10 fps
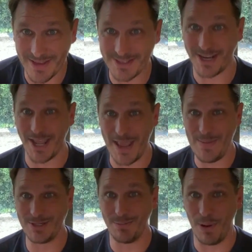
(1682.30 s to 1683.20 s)
that said
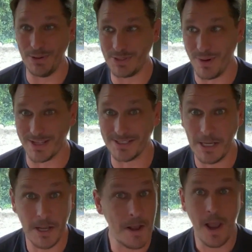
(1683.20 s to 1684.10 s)
image Postgres.
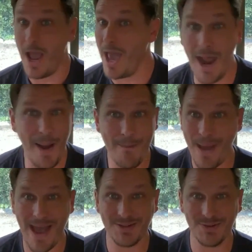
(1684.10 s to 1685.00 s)
And I'm
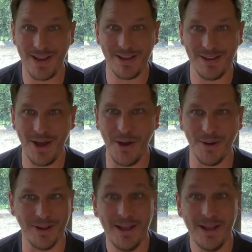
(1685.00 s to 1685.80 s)
back to writing code.